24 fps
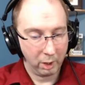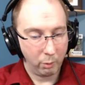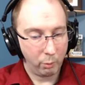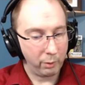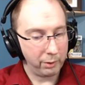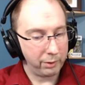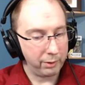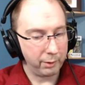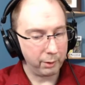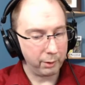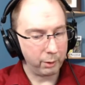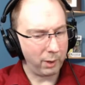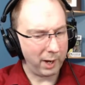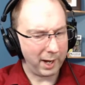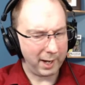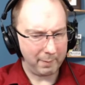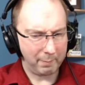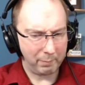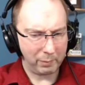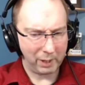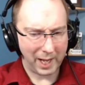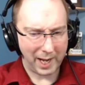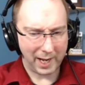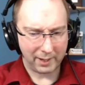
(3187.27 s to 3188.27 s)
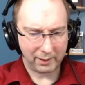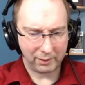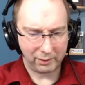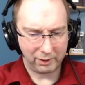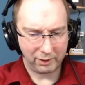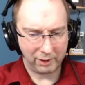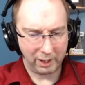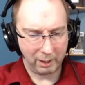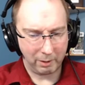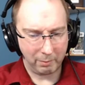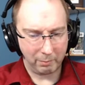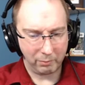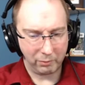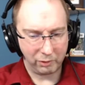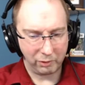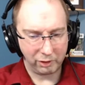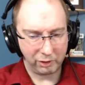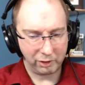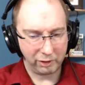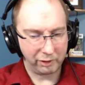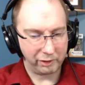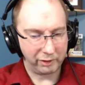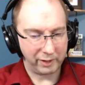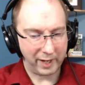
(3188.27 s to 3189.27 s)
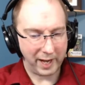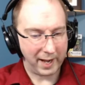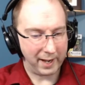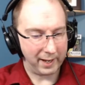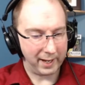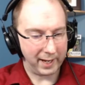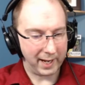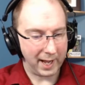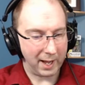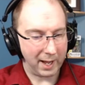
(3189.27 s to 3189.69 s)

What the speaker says: with their great black stems standing